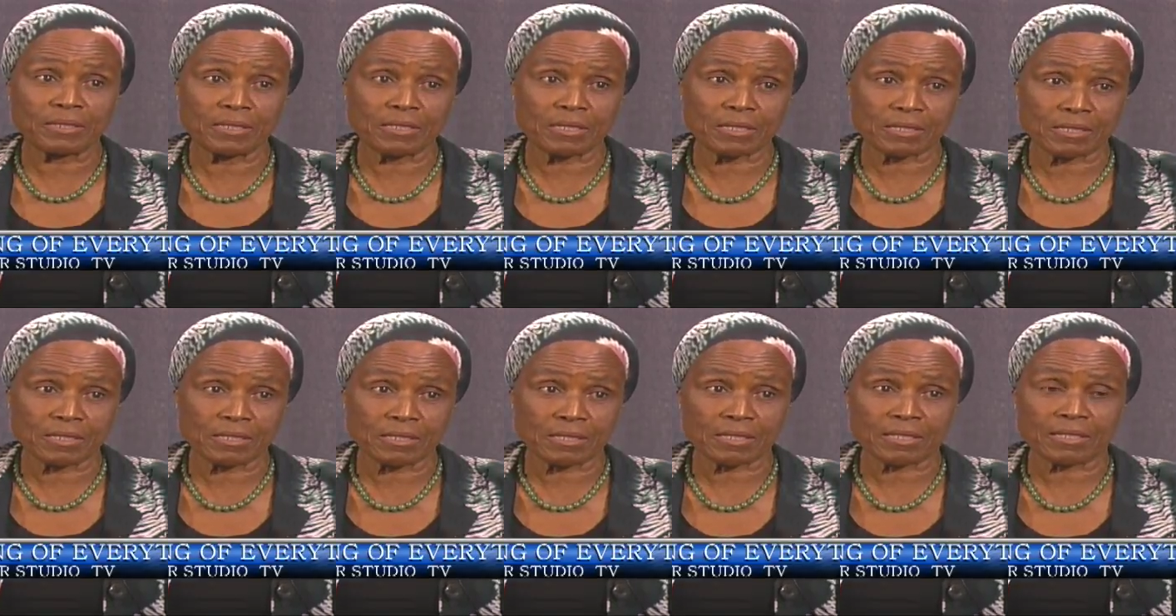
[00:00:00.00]

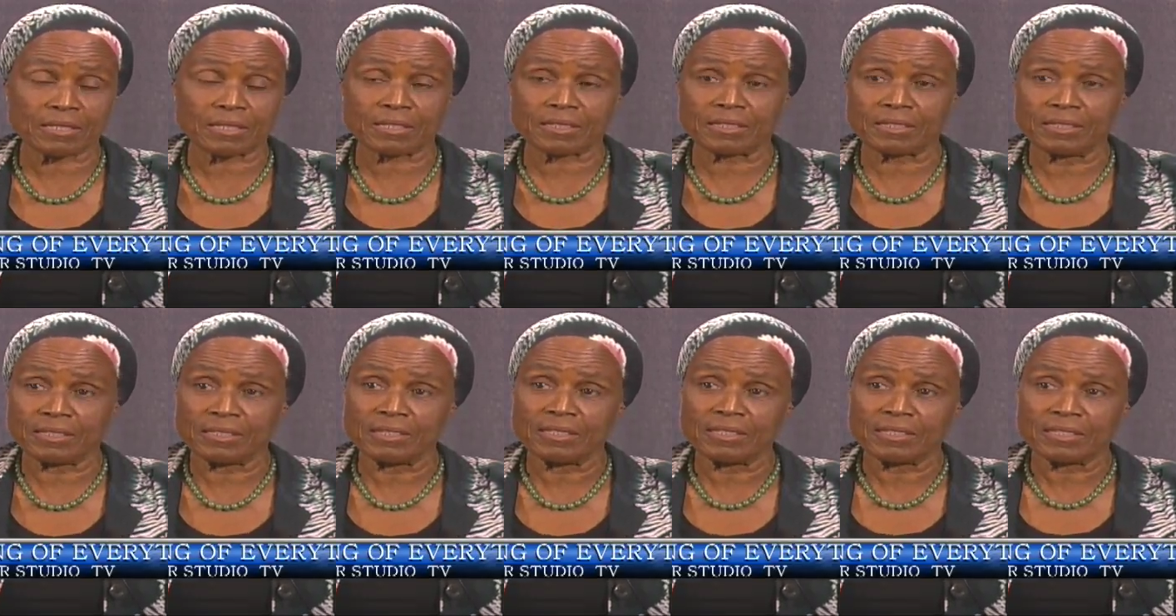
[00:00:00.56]
it's a
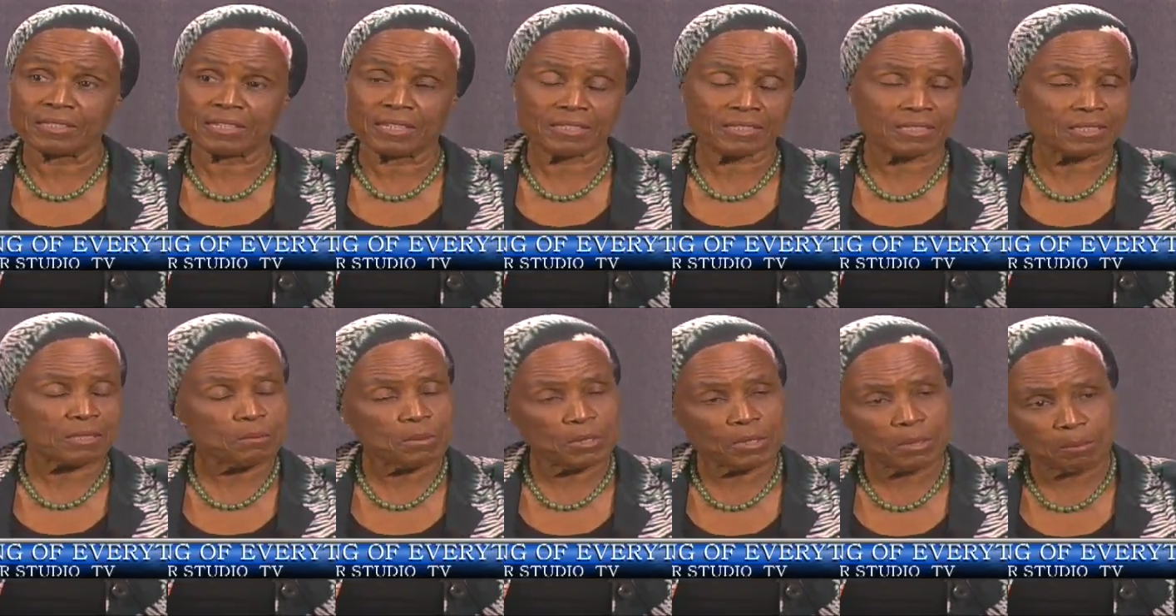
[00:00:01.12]

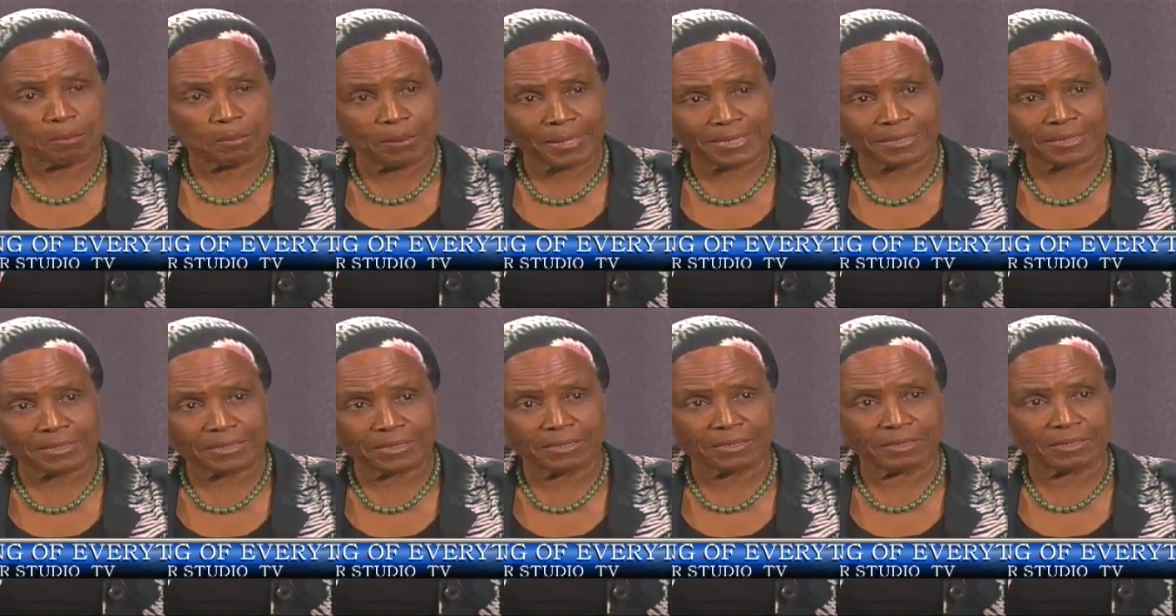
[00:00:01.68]
similar
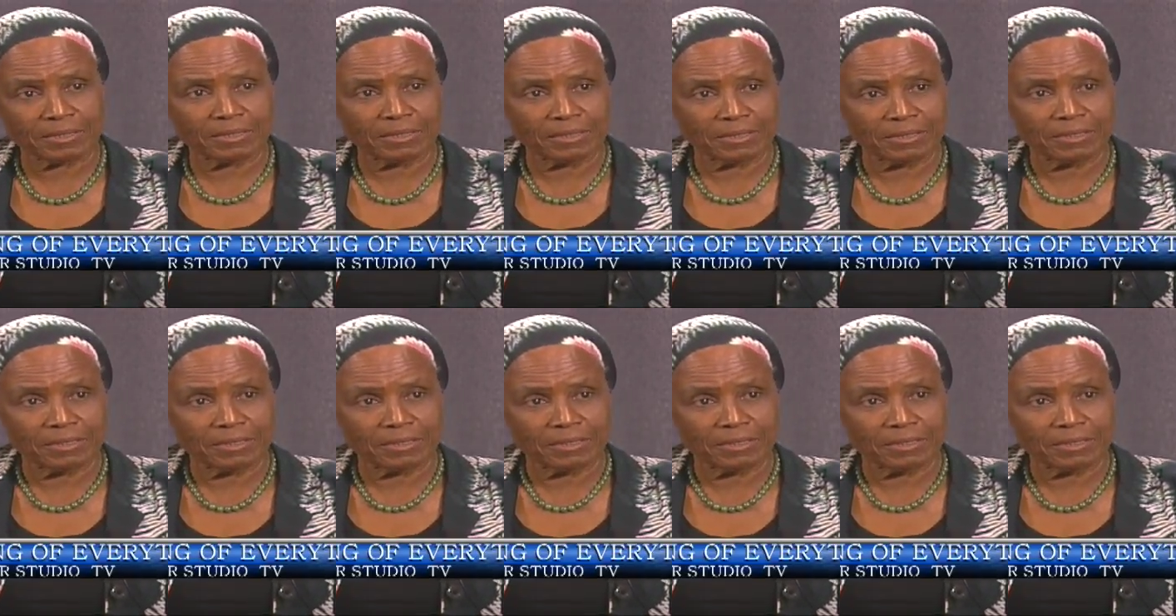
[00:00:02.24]
pattern